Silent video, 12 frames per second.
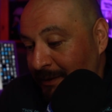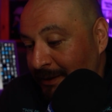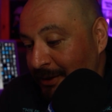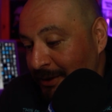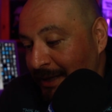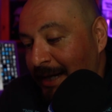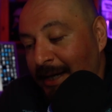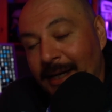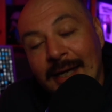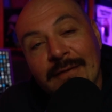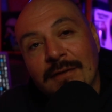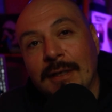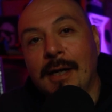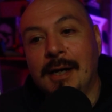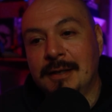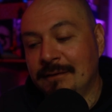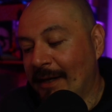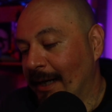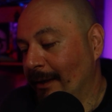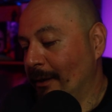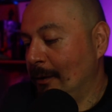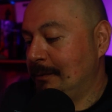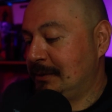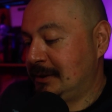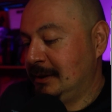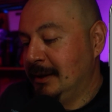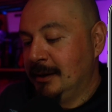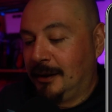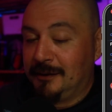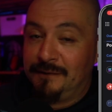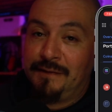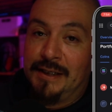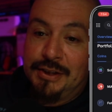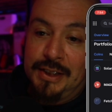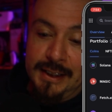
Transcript: To just I, I have a lot of high hopes on Fetch